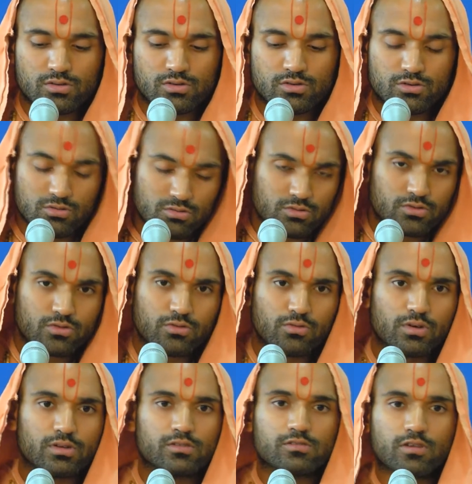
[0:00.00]
Due to
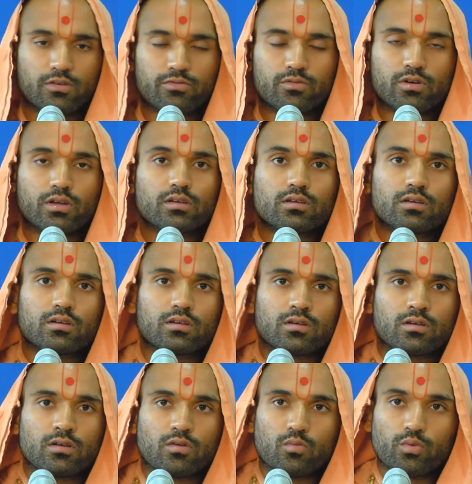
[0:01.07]
his suffering,
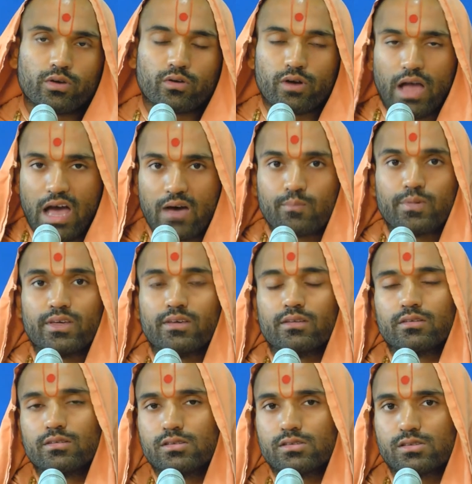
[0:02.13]
we are happy
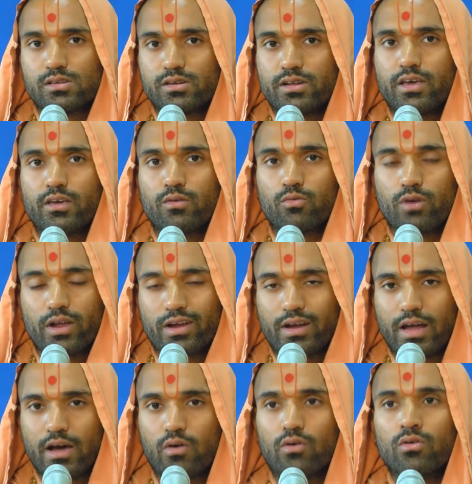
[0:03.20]
today, right
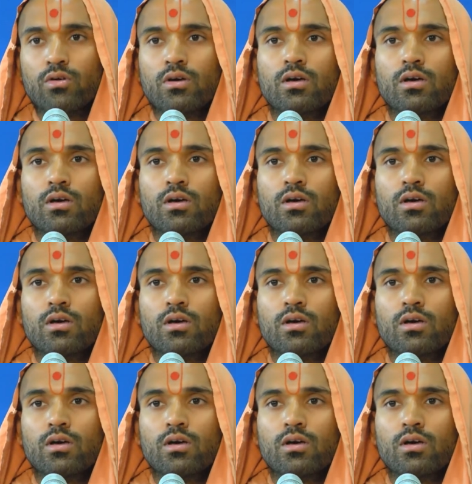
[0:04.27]
now.